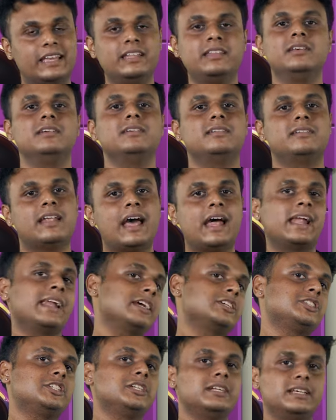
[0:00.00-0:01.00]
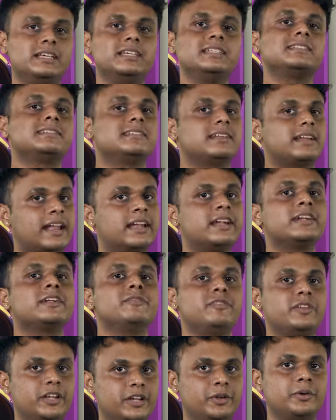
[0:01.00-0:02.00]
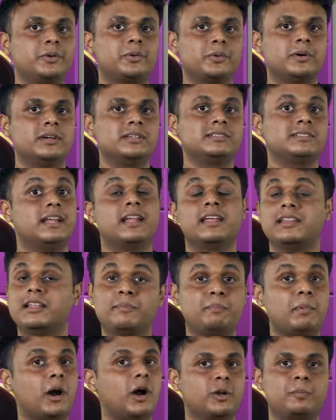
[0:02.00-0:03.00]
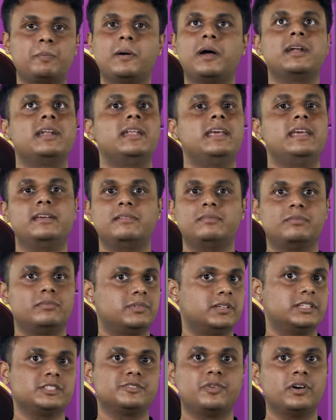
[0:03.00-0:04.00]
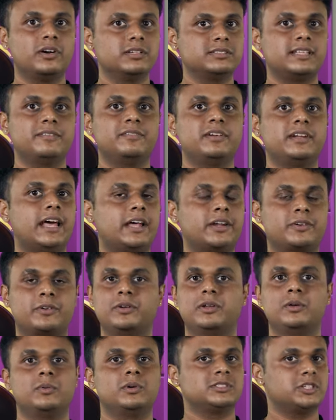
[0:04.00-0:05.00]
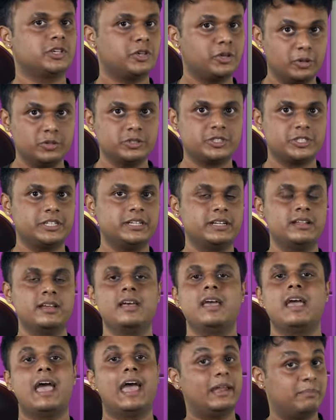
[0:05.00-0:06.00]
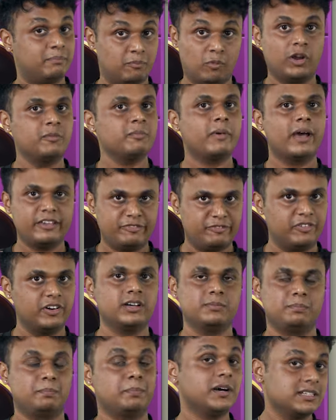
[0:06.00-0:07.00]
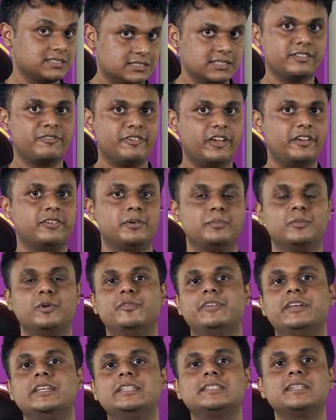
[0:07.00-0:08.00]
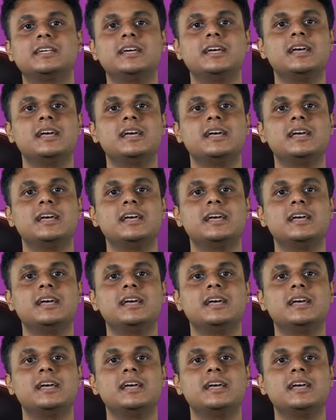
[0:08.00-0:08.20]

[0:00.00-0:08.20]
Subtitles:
idu direction is relatively new to us. Another Power Pandi, his first ever director role, was a huge hit and one of my personal favorite movies.